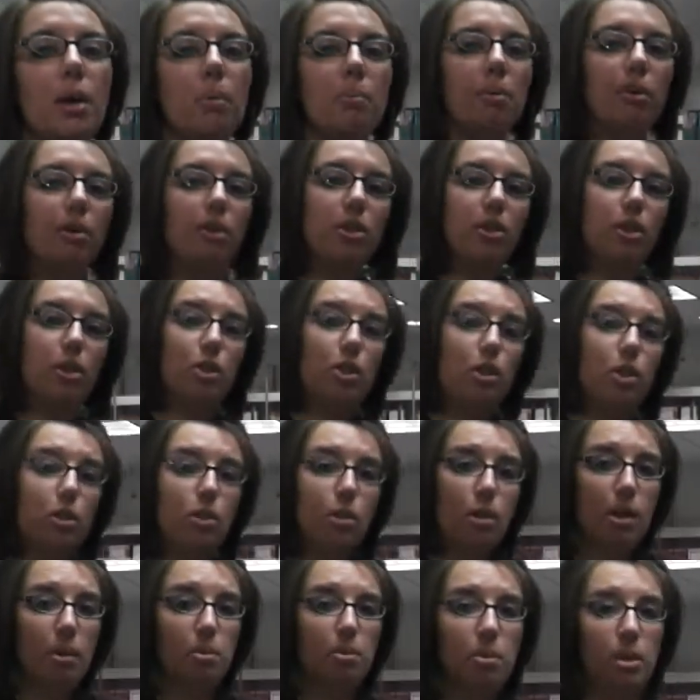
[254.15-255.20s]
purchase
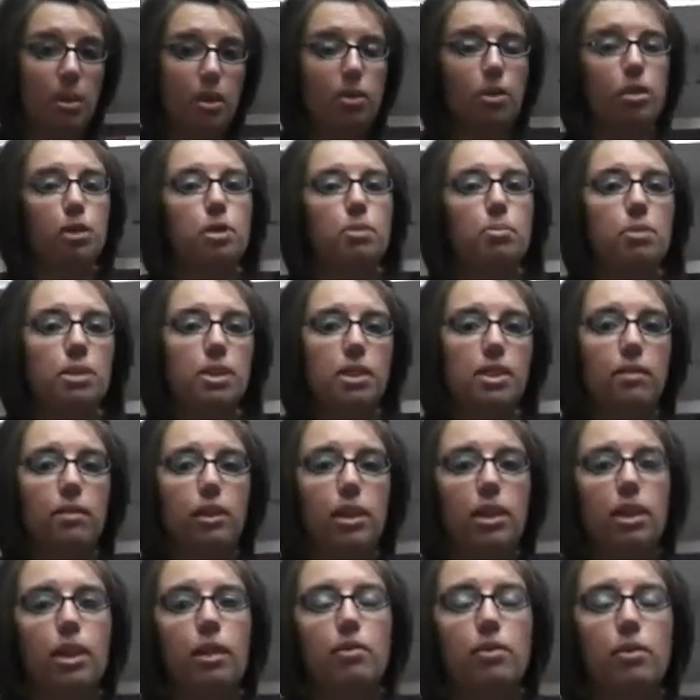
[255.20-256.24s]
2 computers
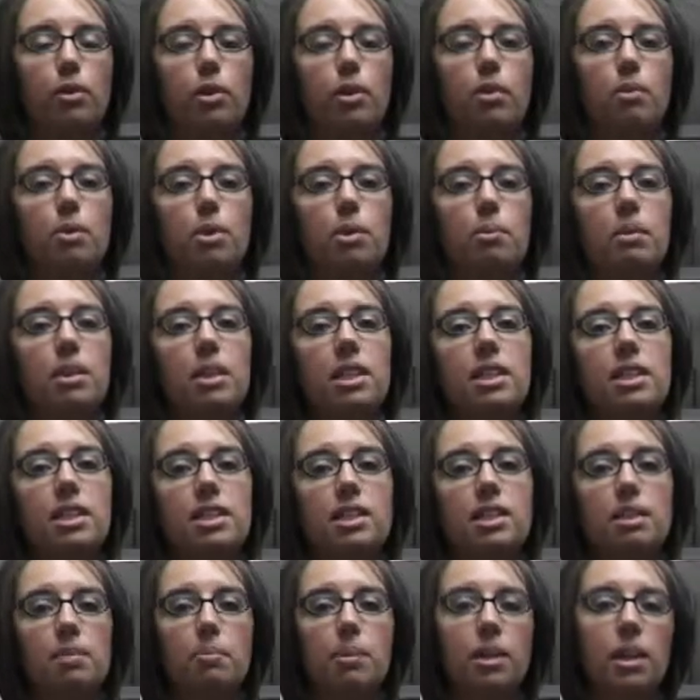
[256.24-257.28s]
specifically for the room, and this
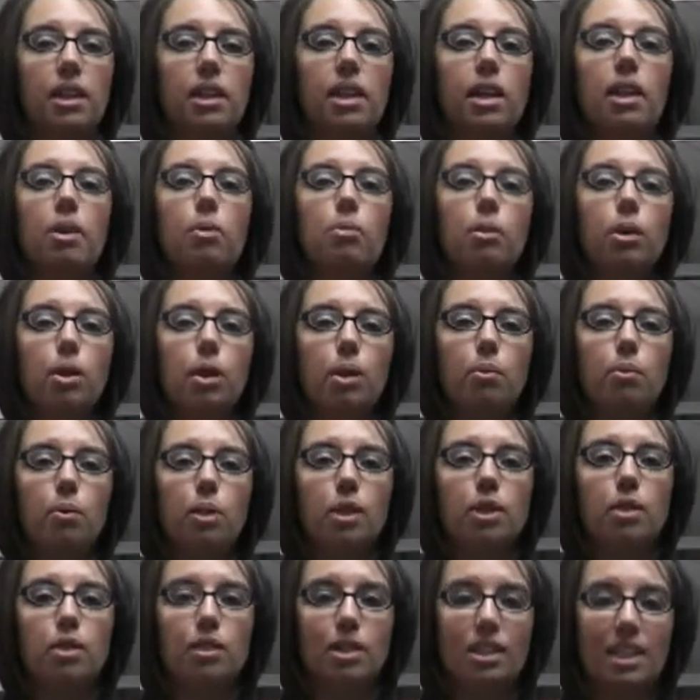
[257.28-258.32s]
is something that I really
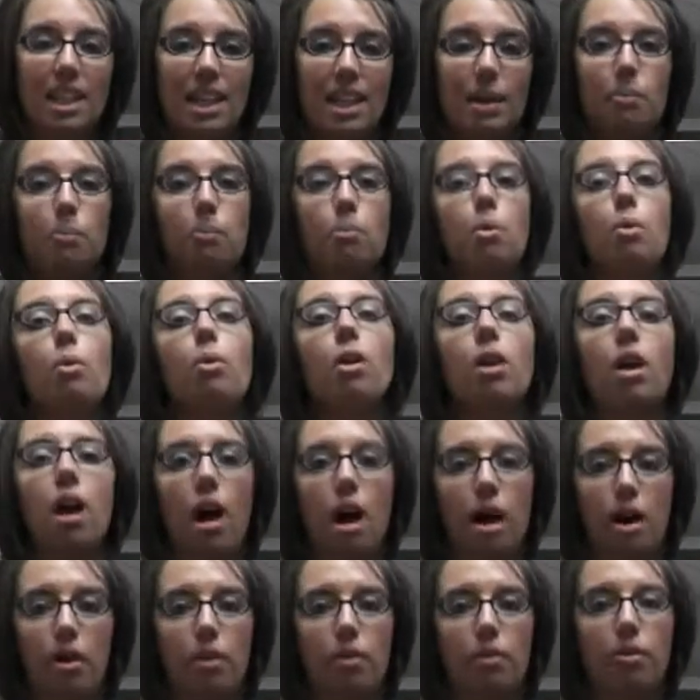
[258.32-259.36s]
want to get more
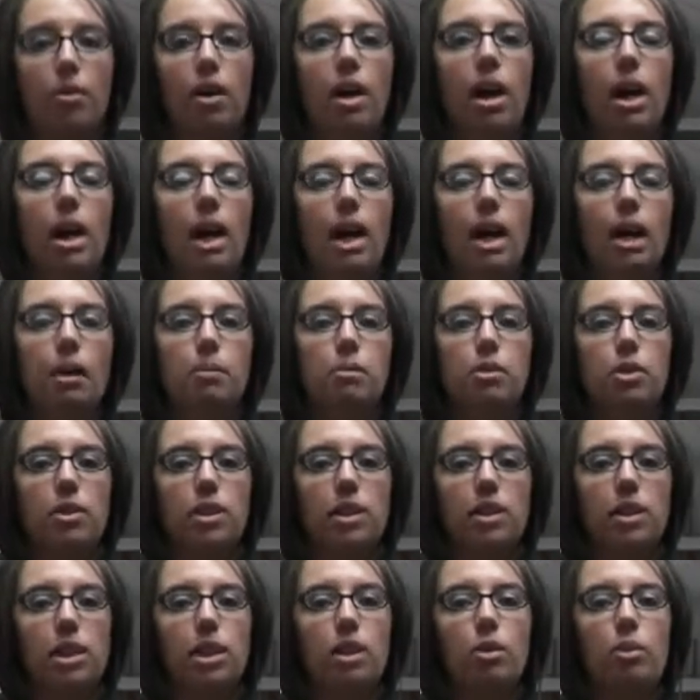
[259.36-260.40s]
of, so
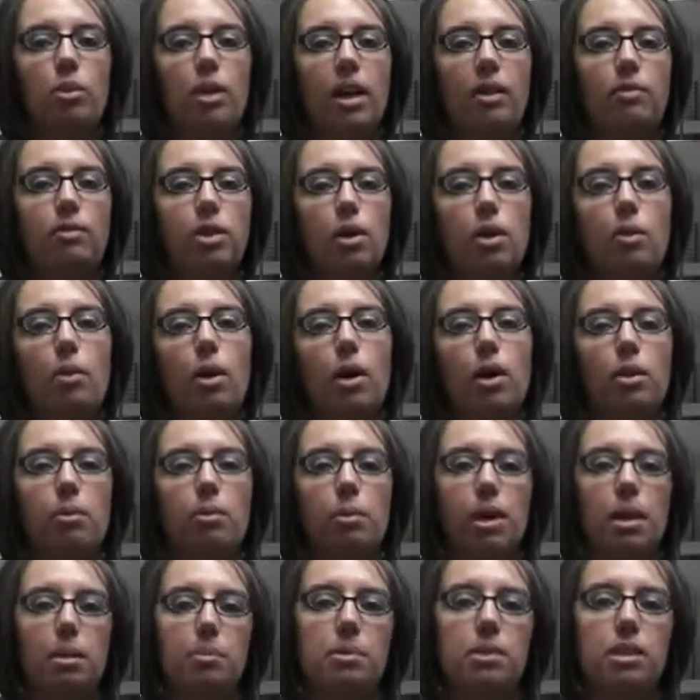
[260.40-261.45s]
that they don't have to go all the
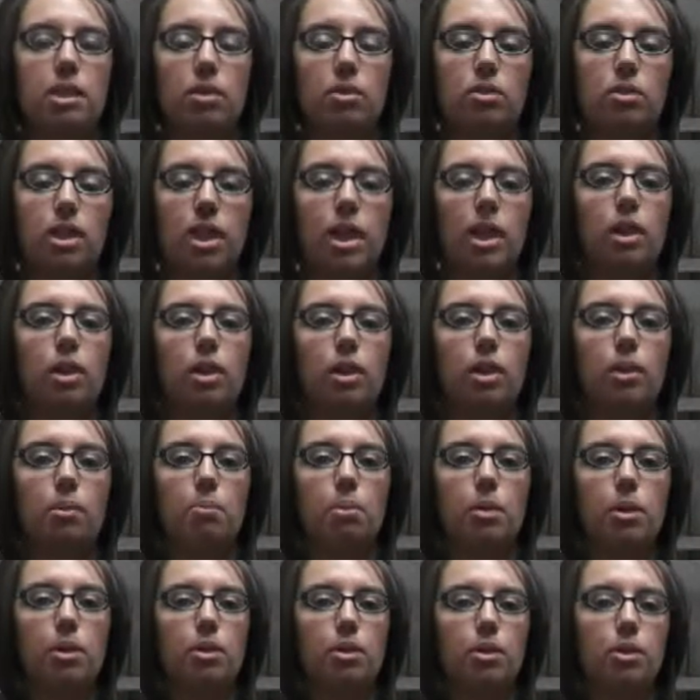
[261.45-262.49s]
way upstairs to get on
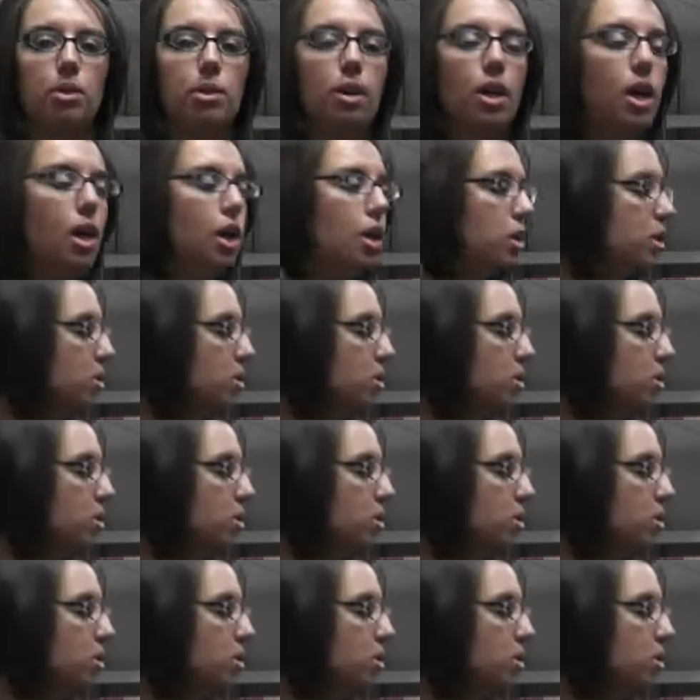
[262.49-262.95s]
computers.